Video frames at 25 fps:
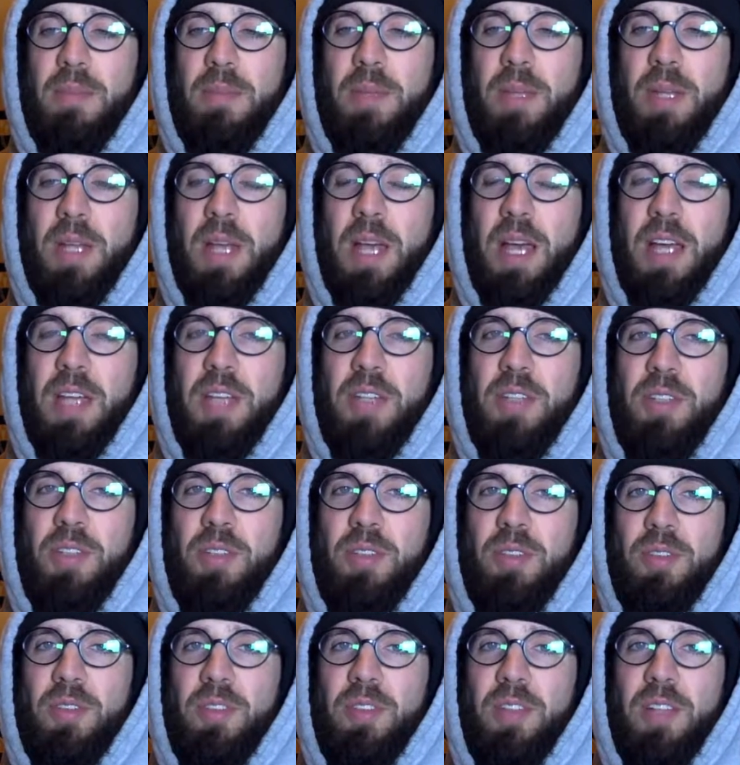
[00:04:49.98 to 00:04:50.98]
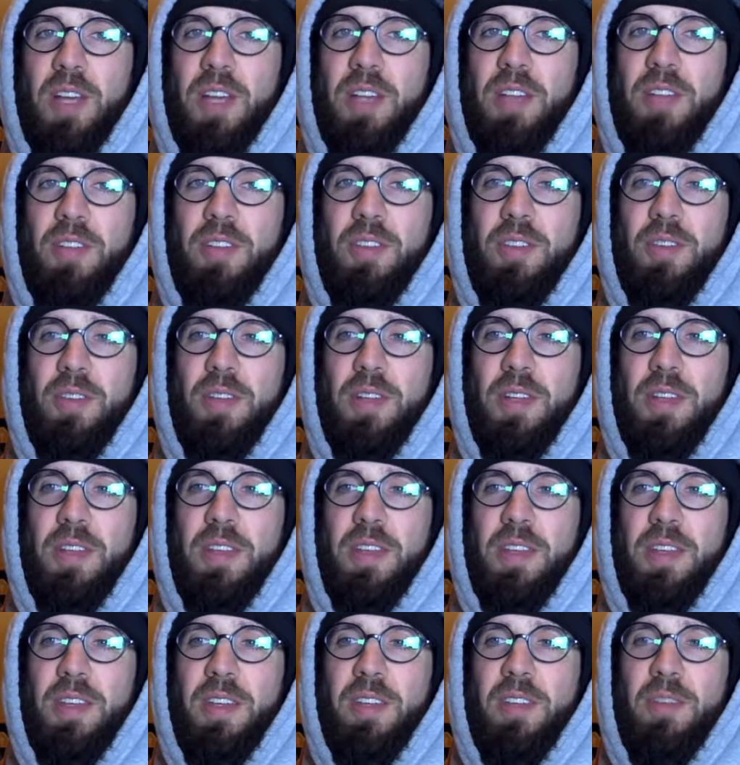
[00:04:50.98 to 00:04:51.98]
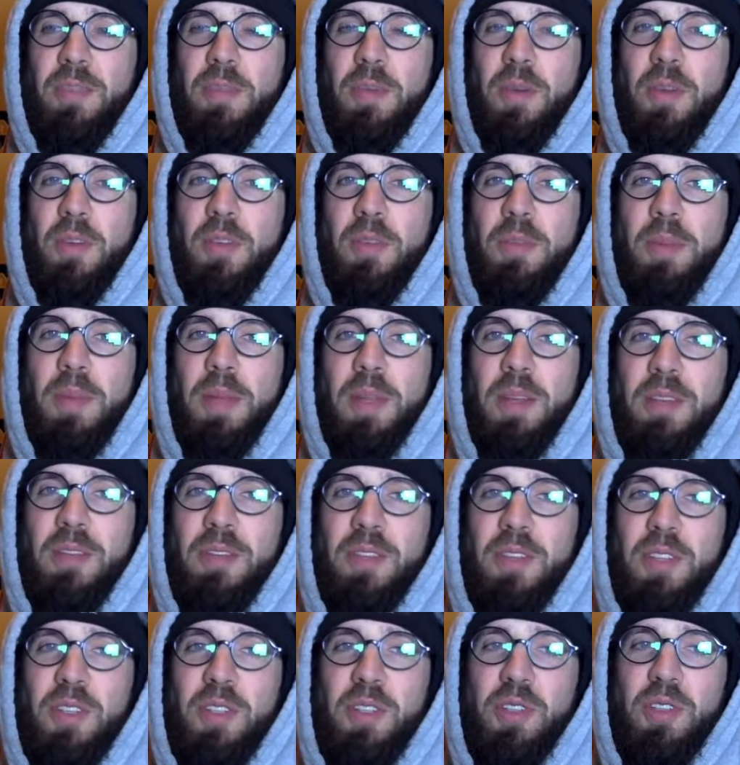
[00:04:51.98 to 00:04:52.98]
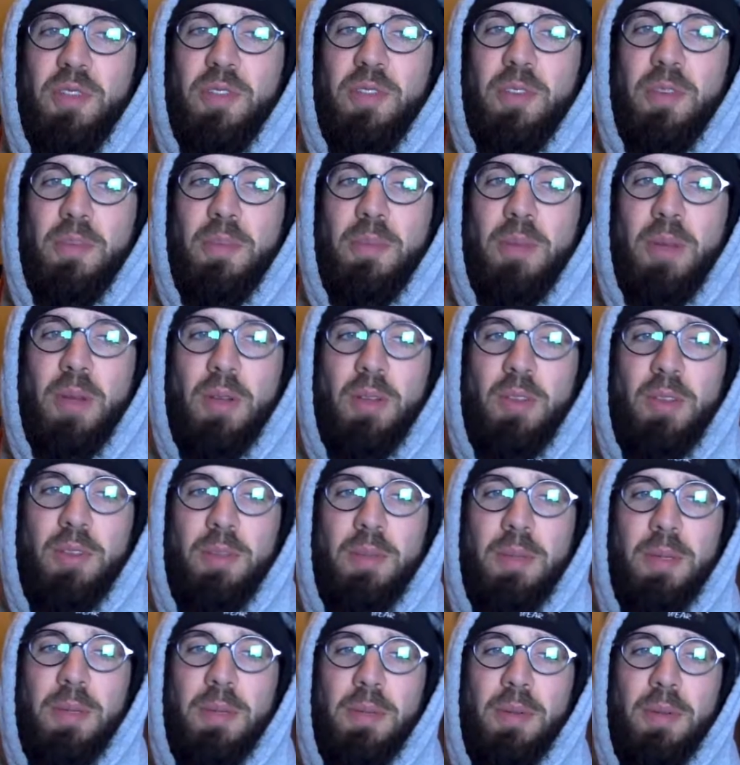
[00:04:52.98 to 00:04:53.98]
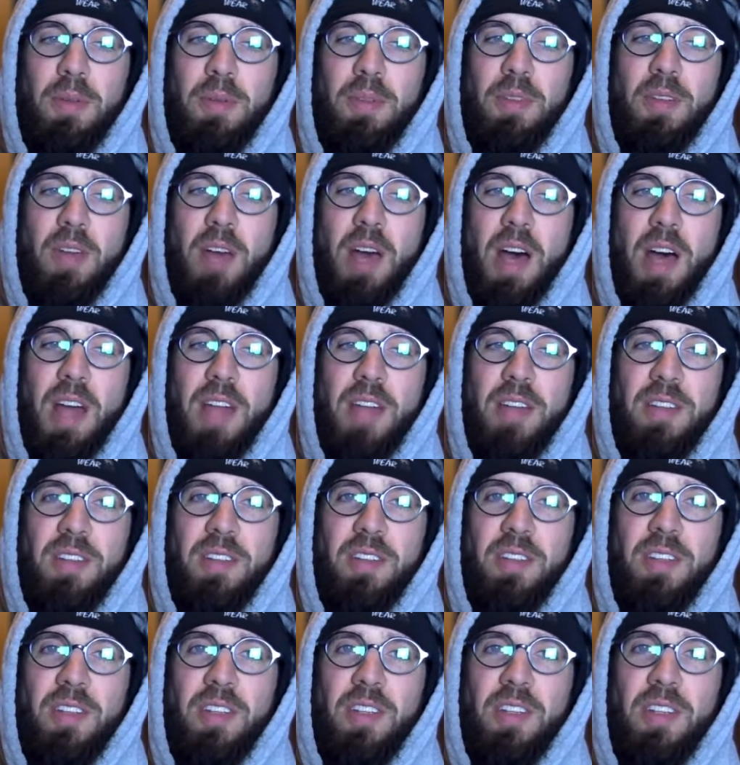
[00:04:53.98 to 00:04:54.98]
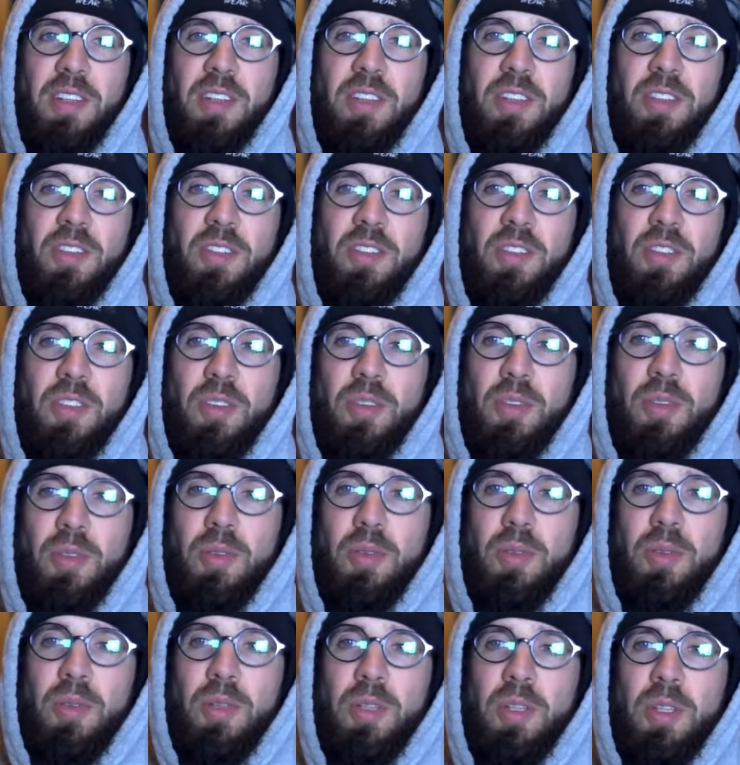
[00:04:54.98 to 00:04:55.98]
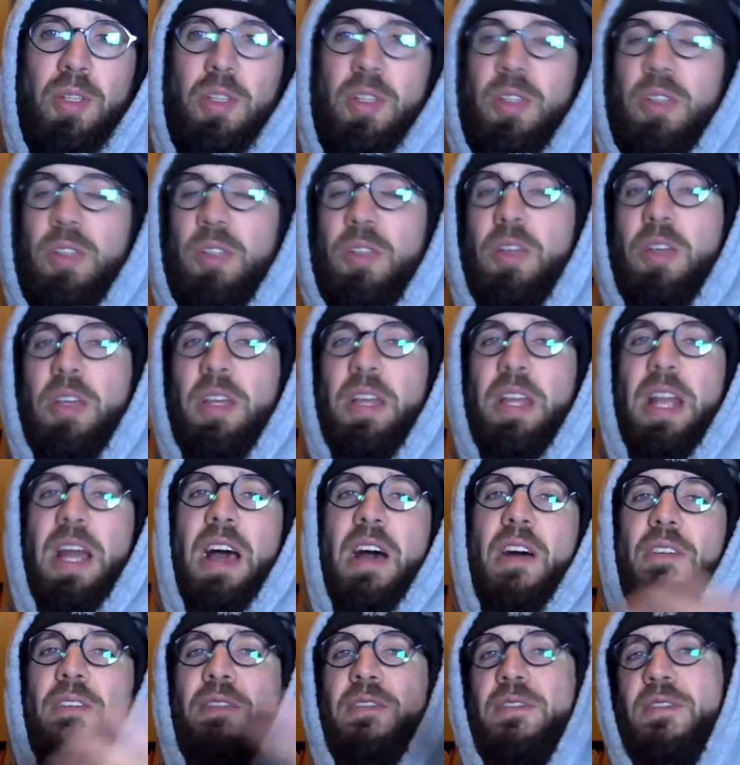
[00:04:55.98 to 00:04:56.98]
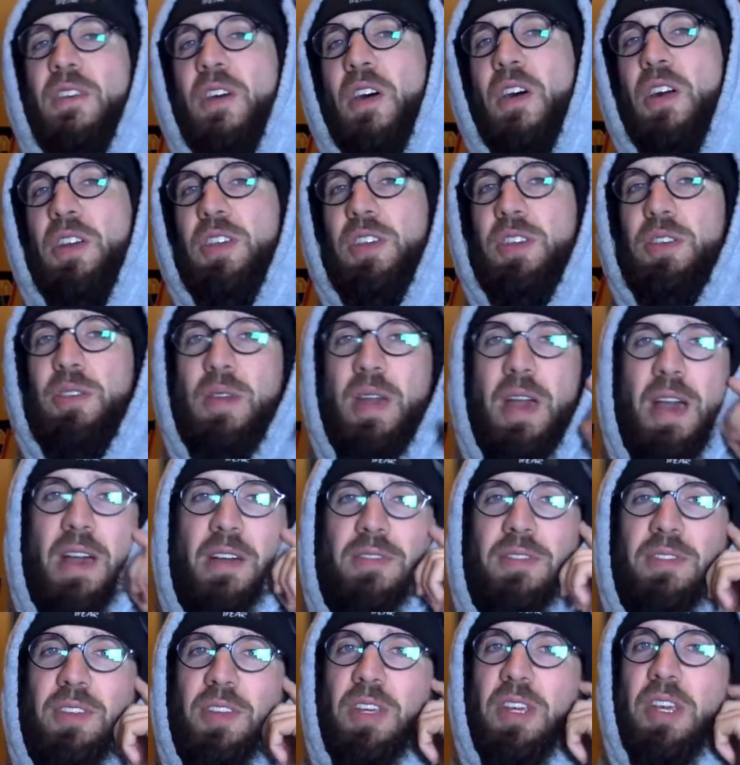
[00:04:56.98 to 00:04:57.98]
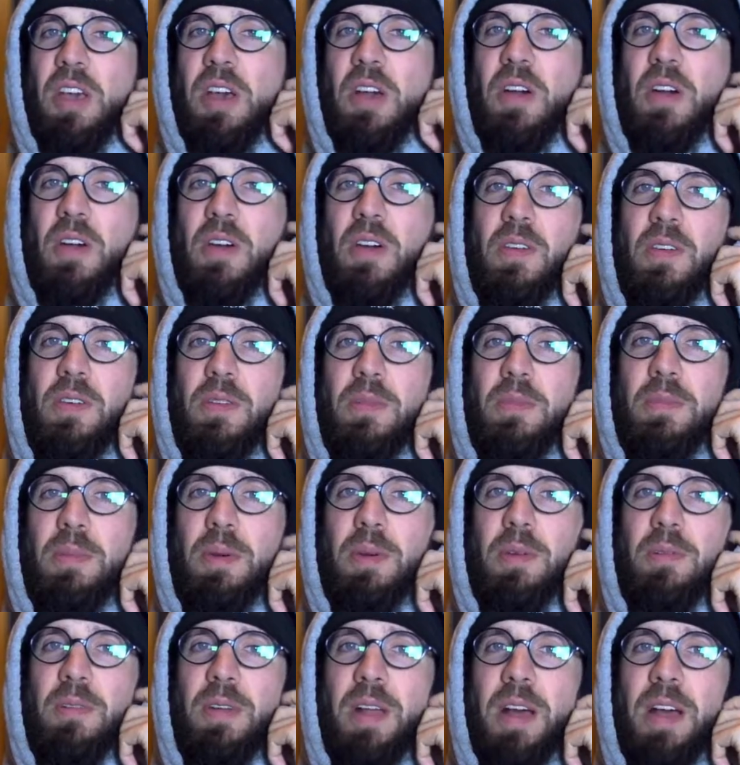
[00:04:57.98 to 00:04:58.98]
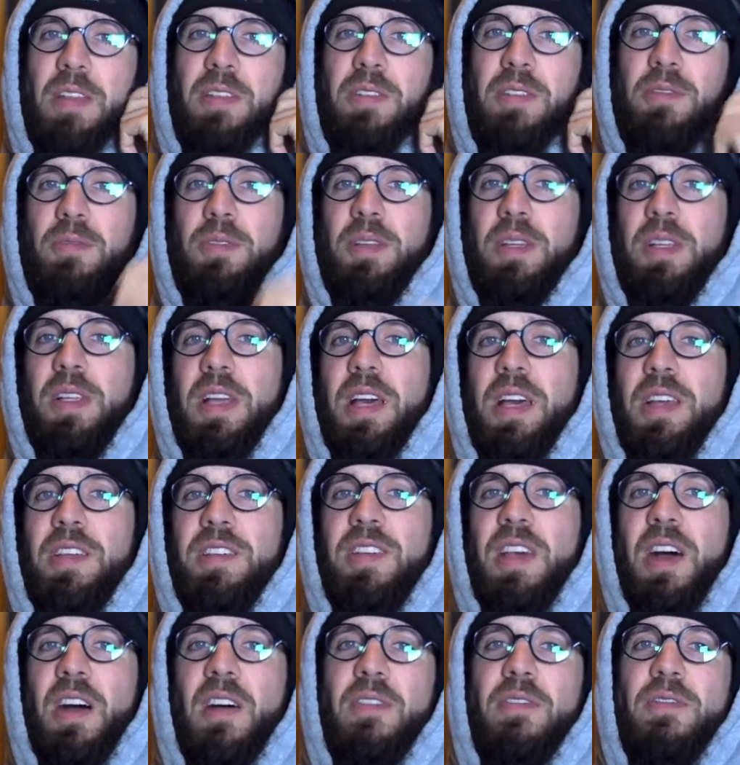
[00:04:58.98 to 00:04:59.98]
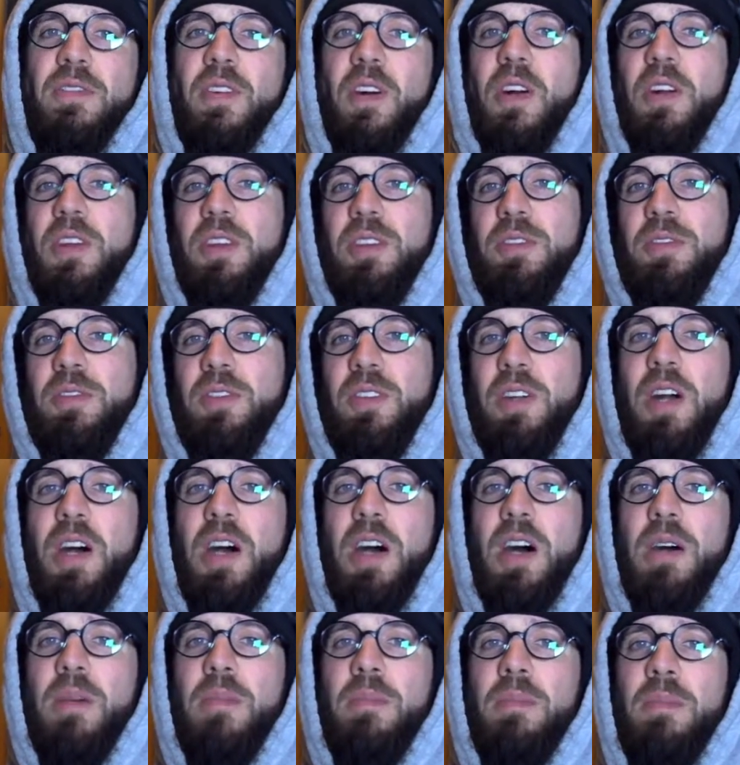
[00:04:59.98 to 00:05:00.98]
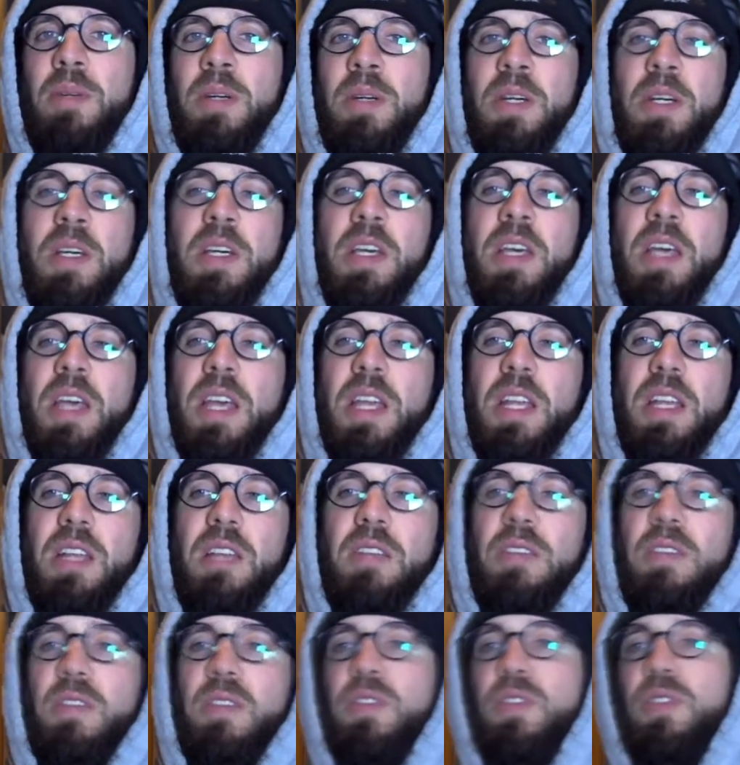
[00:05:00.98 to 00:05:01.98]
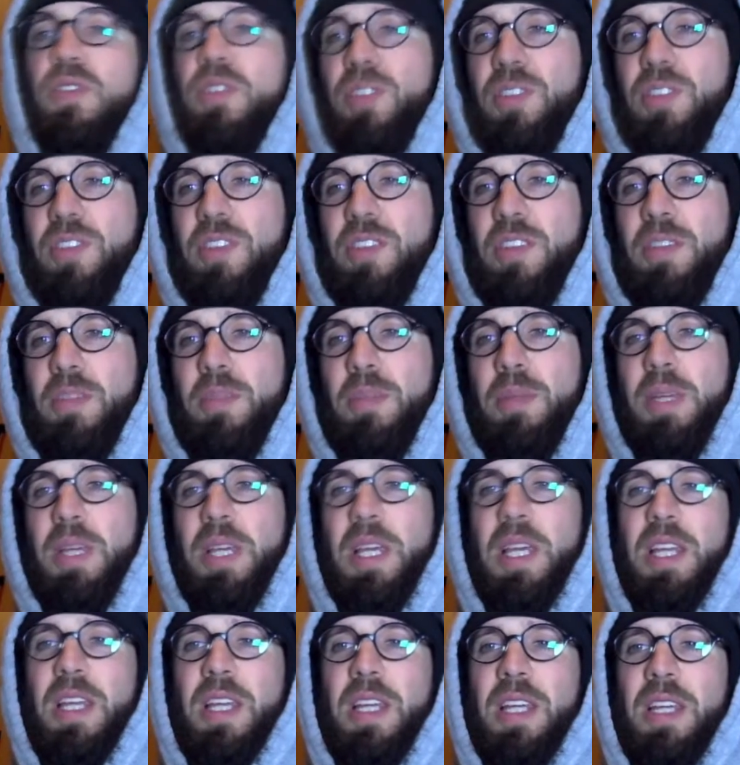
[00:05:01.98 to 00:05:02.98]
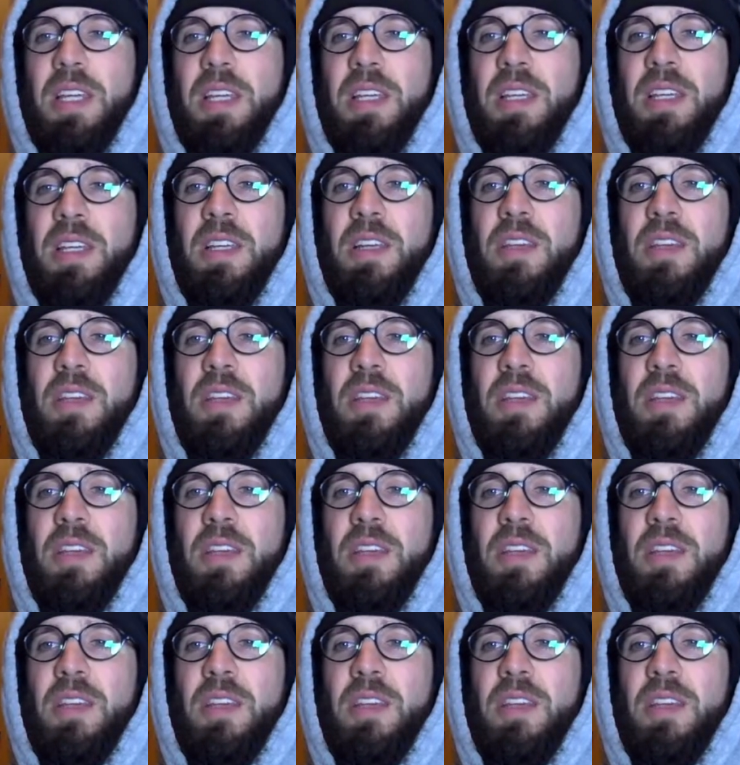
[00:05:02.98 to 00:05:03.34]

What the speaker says: but I choose not to, and I think it's most beneficial for most people not to look at how far you have to go, but rather realize how far you've come And even if you're just at the beginning,